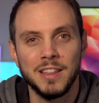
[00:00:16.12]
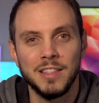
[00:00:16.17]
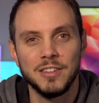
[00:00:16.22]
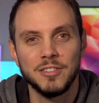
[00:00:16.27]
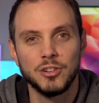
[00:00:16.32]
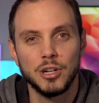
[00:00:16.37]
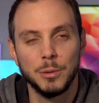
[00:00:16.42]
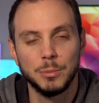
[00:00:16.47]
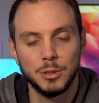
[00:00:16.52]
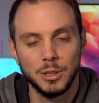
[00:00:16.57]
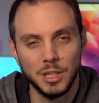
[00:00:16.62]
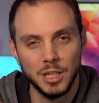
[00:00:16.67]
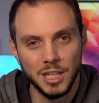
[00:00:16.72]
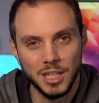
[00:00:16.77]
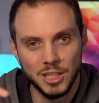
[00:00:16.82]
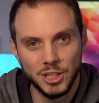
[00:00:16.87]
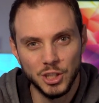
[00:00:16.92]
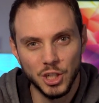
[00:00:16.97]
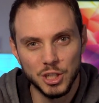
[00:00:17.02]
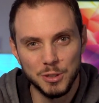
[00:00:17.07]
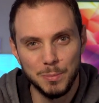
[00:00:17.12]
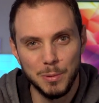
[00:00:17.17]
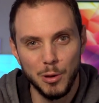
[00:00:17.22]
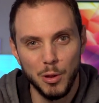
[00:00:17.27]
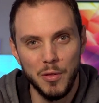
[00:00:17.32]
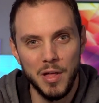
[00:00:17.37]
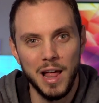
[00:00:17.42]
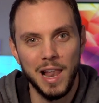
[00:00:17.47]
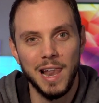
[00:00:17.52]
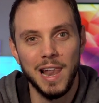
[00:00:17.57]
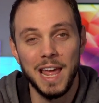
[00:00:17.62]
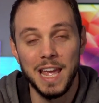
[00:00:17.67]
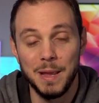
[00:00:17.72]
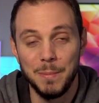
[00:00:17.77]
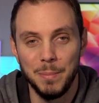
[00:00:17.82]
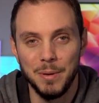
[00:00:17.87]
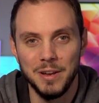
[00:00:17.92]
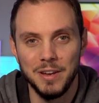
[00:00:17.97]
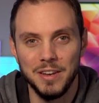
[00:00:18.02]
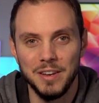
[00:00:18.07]
in the description just below that like
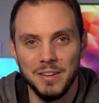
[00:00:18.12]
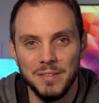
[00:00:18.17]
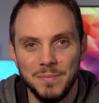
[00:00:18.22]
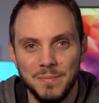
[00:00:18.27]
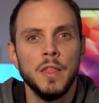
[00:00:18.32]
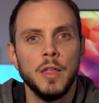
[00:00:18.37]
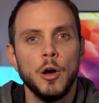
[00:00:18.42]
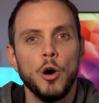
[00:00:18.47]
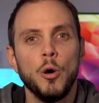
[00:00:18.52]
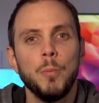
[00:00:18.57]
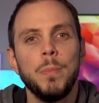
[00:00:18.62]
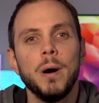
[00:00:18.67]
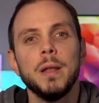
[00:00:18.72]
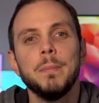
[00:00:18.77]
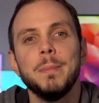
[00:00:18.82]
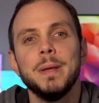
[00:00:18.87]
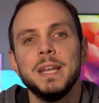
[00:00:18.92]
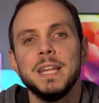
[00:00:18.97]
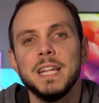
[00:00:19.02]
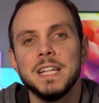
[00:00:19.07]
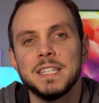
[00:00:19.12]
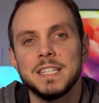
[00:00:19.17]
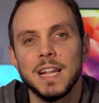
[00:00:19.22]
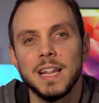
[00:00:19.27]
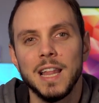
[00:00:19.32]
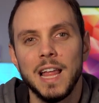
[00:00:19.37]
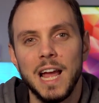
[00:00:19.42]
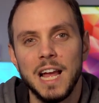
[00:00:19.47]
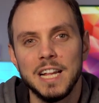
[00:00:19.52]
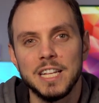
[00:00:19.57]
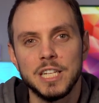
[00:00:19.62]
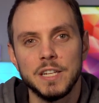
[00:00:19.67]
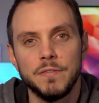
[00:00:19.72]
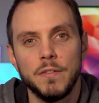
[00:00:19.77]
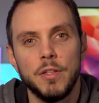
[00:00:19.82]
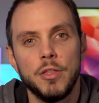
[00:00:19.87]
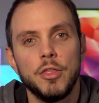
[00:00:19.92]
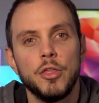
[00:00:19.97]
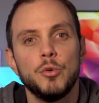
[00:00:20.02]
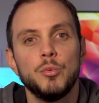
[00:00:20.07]
button. The HomePod Mini is the last of the
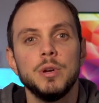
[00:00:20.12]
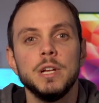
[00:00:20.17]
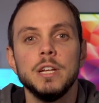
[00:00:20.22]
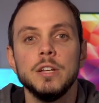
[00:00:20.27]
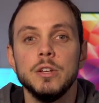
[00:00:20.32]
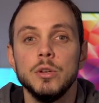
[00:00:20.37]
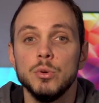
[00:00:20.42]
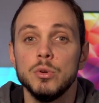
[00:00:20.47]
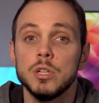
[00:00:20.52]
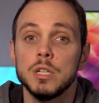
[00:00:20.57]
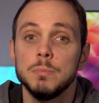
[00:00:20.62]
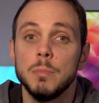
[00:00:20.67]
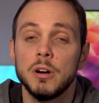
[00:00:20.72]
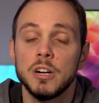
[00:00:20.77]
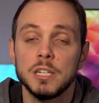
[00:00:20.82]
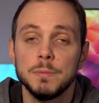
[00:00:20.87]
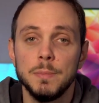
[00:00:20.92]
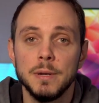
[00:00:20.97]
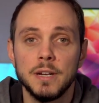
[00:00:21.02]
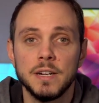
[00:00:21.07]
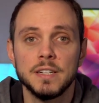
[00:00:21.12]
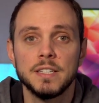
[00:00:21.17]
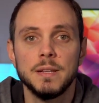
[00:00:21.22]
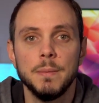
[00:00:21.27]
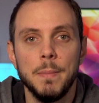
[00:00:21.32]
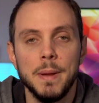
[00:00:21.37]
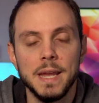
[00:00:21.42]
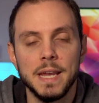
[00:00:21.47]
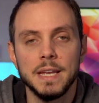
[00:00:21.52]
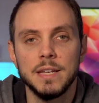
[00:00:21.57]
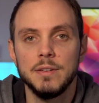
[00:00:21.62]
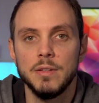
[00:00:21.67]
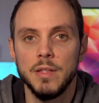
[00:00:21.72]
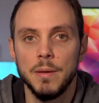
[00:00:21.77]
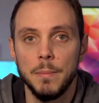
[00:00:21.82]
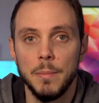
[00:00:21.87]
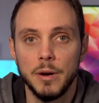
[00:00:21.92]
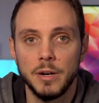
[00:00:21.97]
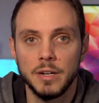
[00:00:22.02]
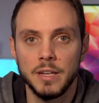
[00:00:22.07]
3 new smart speakers to make it to the
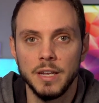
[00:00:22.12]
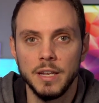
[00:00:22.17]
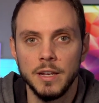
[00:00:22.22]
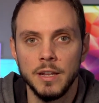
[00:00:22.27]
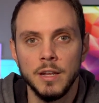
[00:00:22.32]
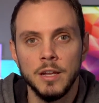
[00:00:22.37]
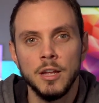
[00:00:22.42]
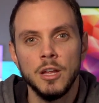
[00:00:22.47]
market.